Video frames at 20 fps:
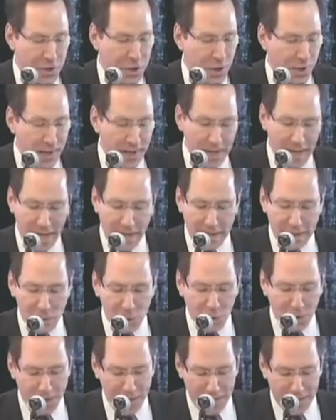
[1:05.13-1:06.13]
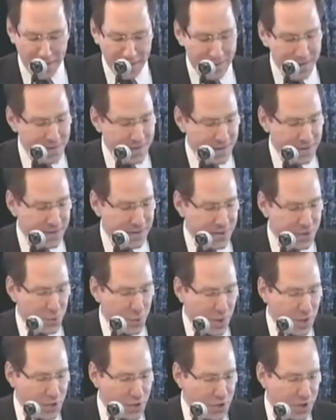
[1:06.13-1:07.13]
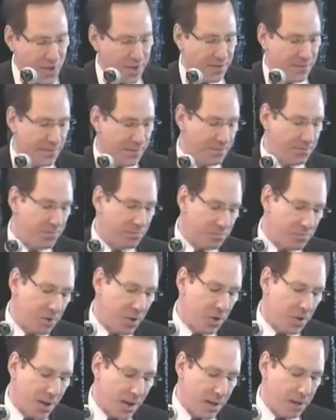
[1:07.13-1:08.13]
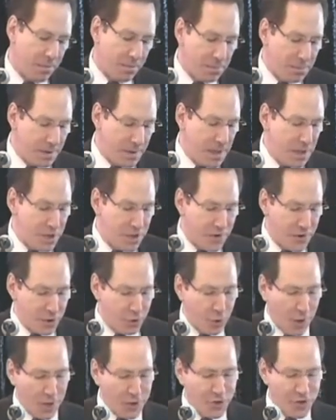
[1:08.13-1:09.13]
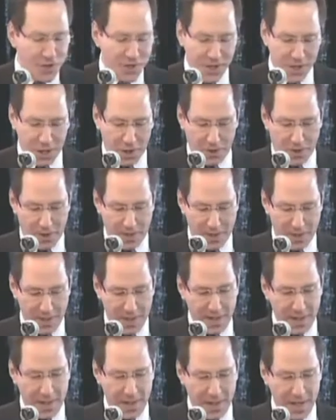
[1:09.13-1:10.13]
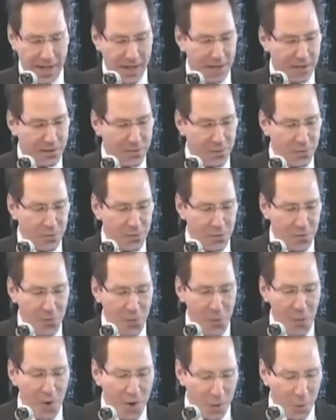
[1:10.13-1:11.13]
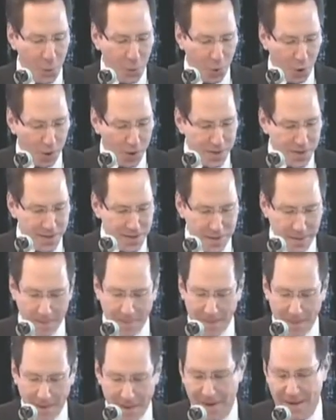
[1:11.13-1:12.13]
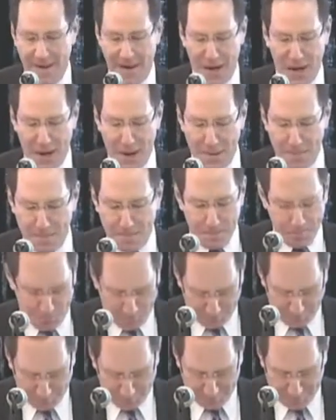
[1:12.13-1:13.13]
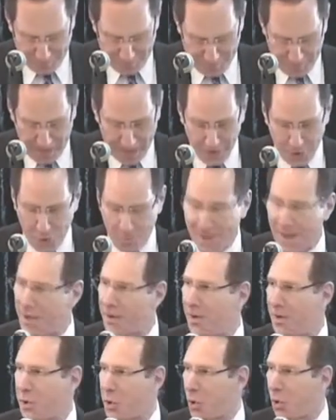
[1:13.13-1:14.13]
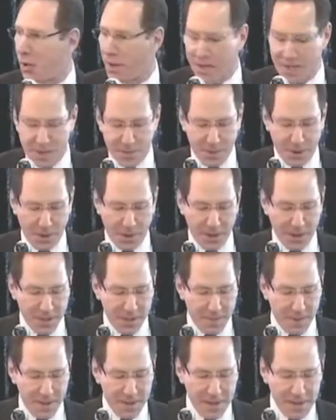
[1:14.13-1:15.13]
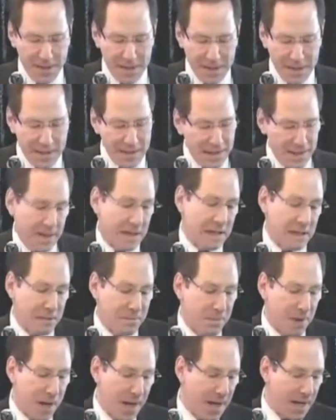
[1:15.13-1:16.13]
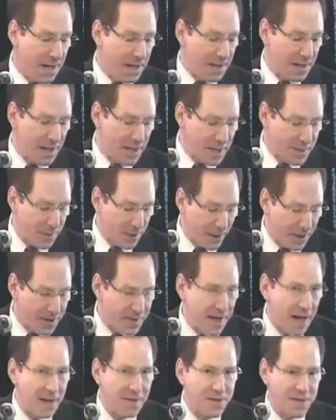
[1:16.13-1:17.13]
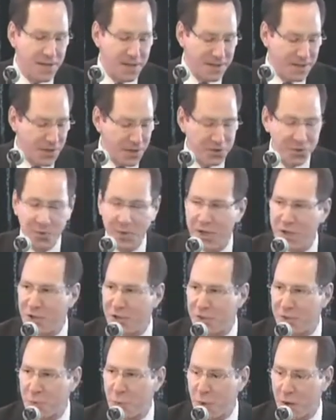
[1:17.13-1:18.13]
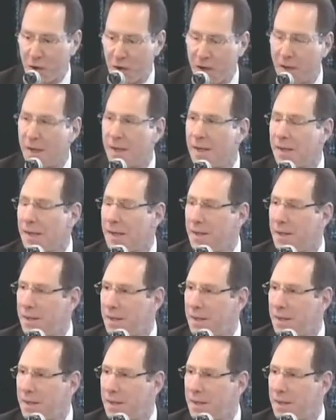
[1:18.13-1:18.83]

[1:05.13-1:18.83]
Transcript: And in looking at this question of getting into the trenches here and what works, I don't know about your experience, but in my experience, I've seen situations where